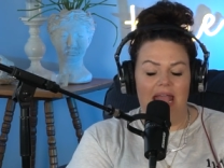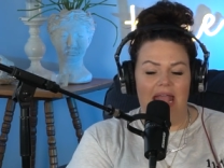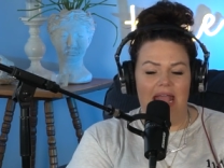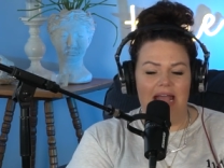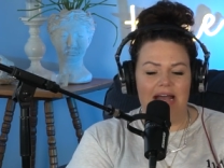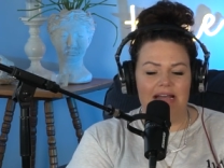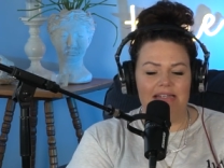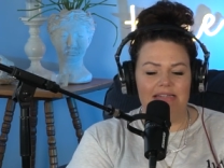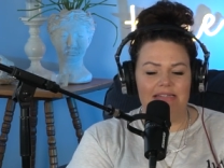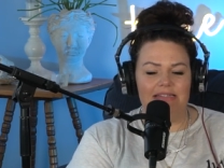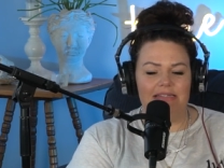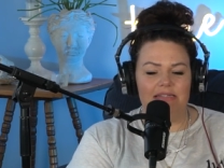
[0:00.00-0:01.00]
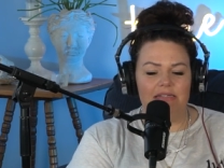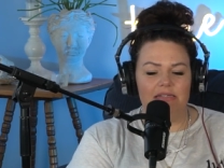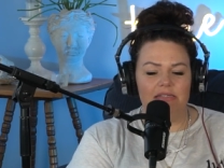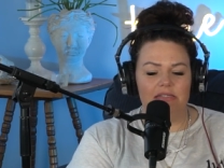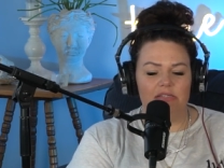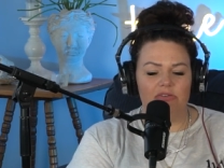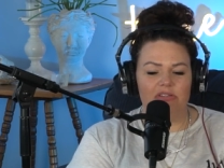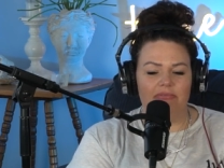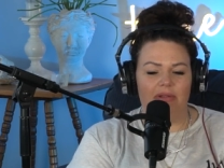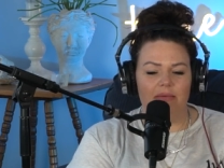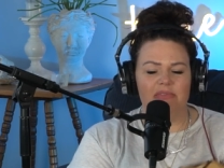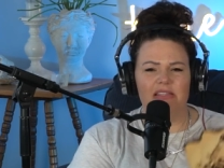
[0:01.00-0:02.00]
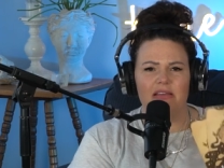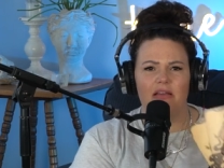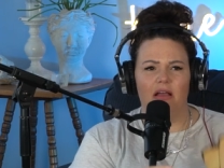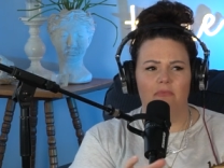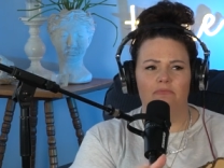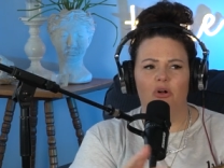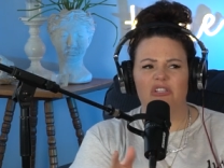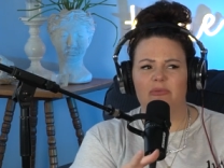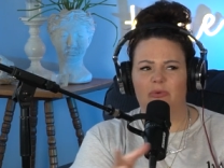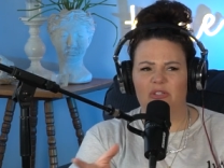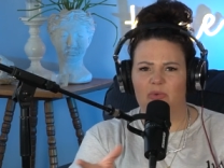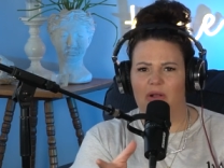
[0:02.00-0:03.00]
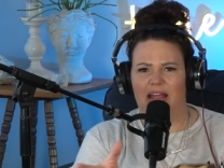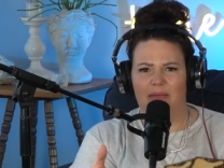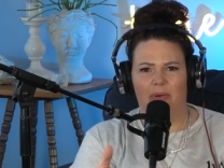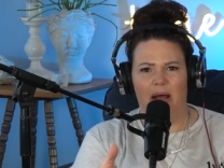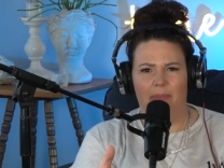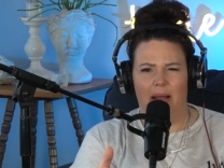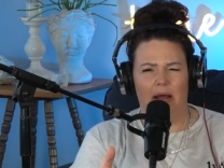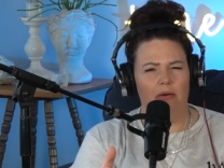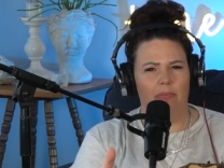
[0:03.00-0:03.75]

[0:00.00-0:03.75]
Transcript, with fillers: And so sometimes multiples will kind of pop out,